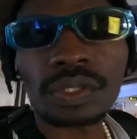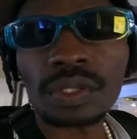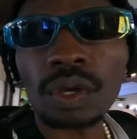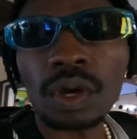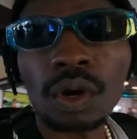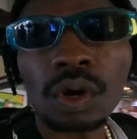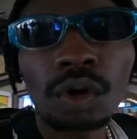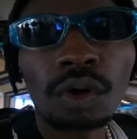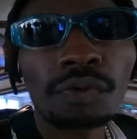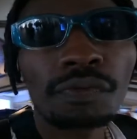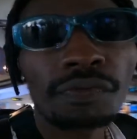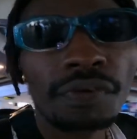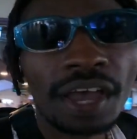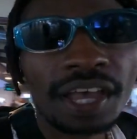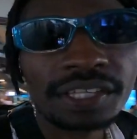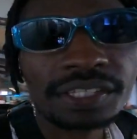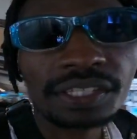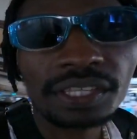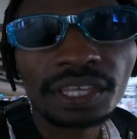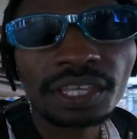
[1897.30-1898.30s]
So
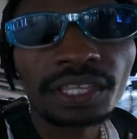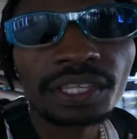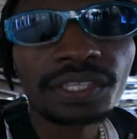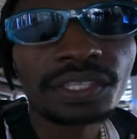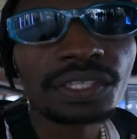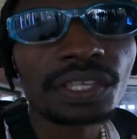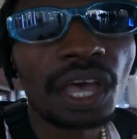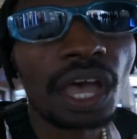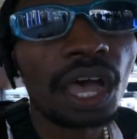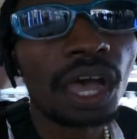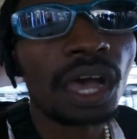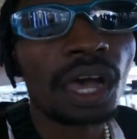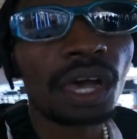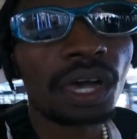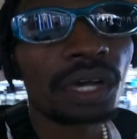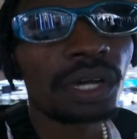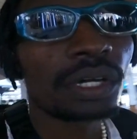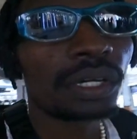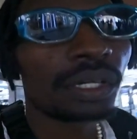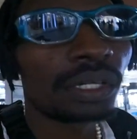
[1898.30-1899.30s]
first is
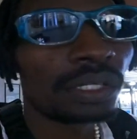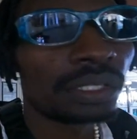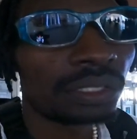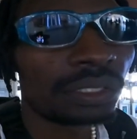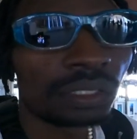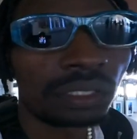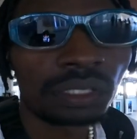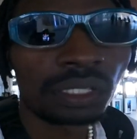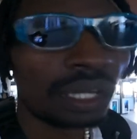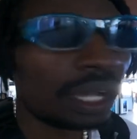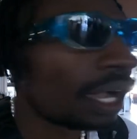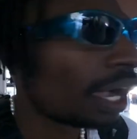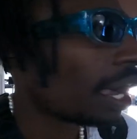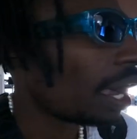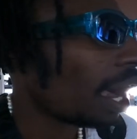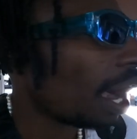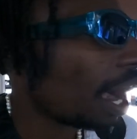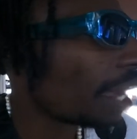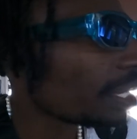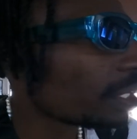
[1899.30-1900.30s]
uh,
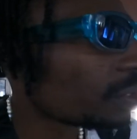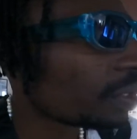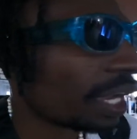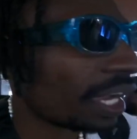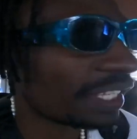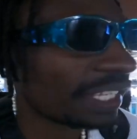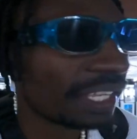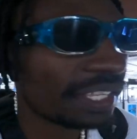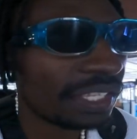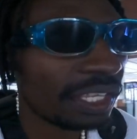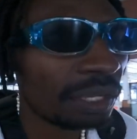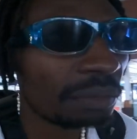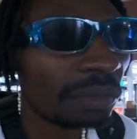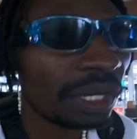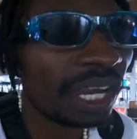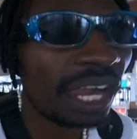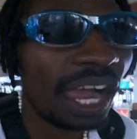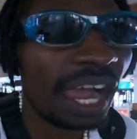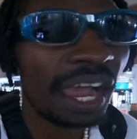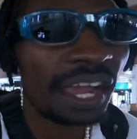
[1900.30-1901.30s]
I need to get a
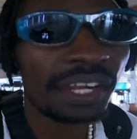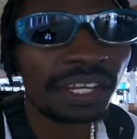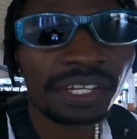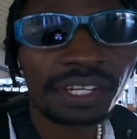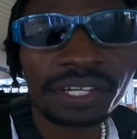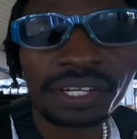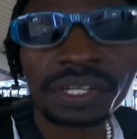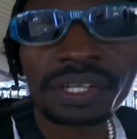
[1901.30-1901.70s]
SIM card.